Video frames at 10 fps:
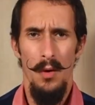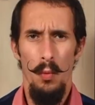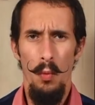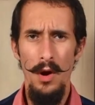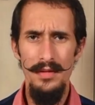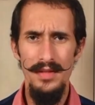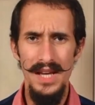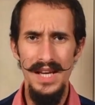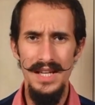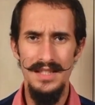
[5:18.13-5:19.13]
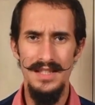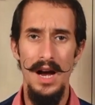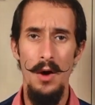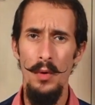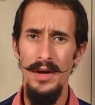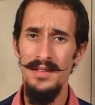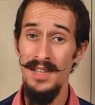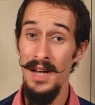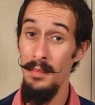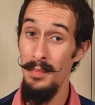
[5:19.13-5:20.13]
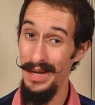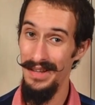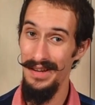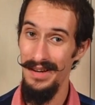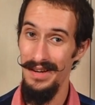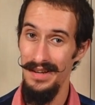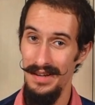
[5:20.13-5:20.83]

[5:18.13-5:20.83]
What is a website builder?